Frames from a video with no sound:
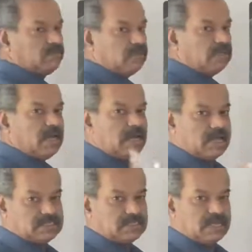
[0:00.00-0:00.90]
In the
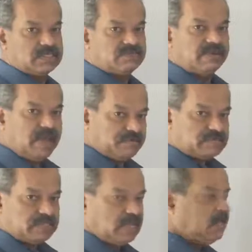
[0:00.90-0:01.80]
last class we have
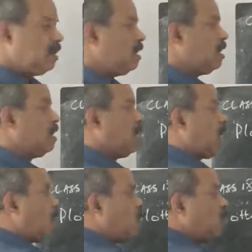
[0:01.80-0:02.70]
seen
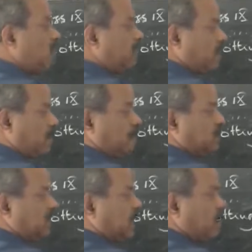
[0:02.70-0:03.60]
how we
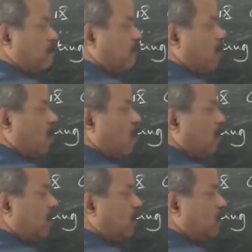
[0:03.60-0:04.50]
represent a
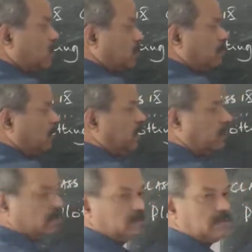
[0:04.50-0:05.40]
point on the
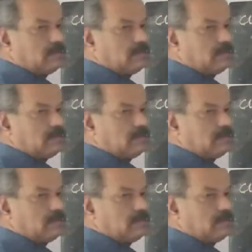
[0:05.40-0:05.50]
plane.